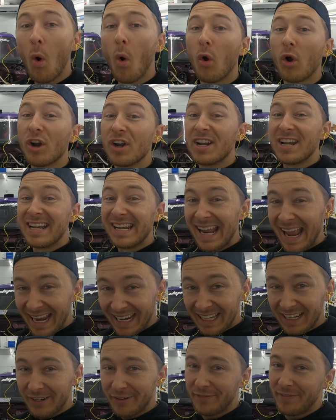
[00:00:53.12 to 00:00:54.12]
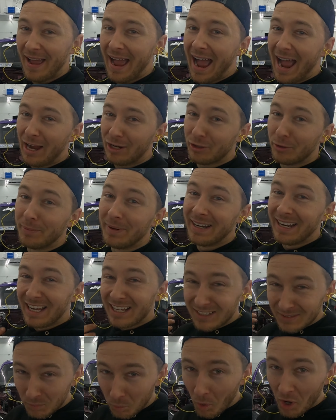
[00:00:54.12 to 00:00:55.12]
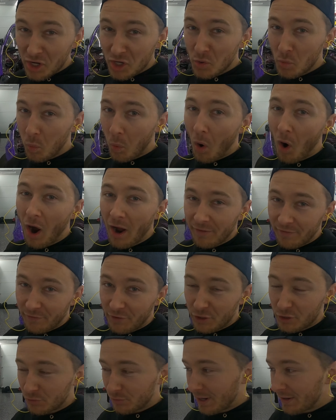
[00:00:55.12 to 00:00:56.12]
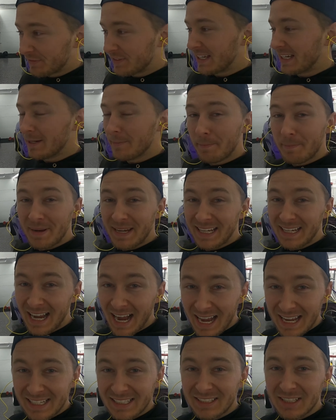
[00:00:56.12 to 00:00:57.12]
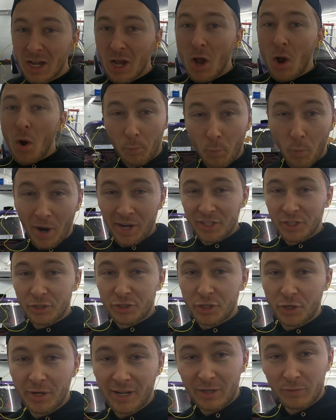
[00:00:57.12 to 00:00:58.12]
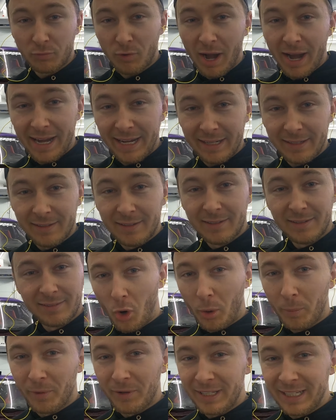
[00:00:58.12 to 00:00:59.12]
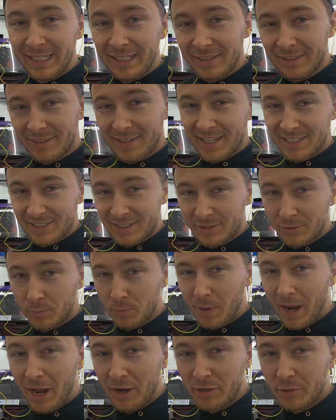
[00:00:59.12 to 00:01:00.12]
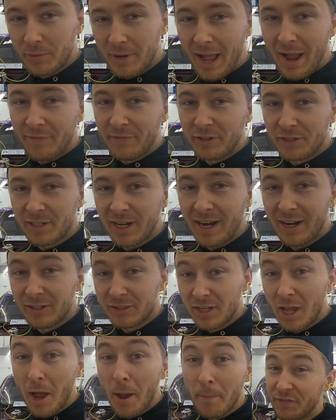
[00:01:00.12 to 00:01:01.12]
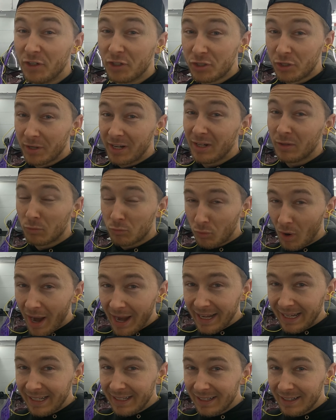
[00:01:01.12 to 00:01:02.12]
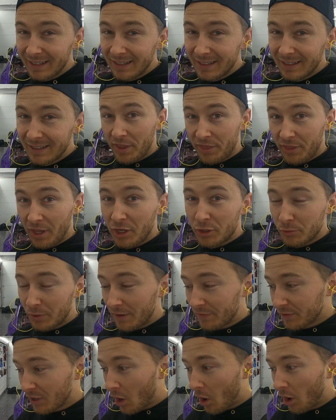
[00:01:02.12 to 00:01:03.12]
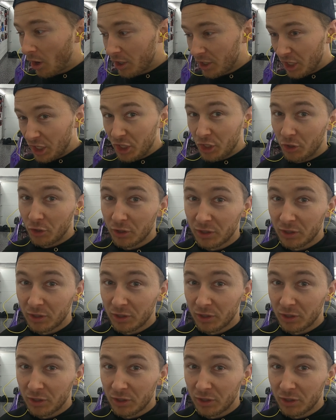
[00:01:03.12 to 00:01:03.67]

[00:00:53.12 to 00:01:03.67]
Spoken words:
or negative Ackerman is what you want for drifting, because when you're turning right, normally this is how you would have your tires. But if you're turning right with a drift car, you're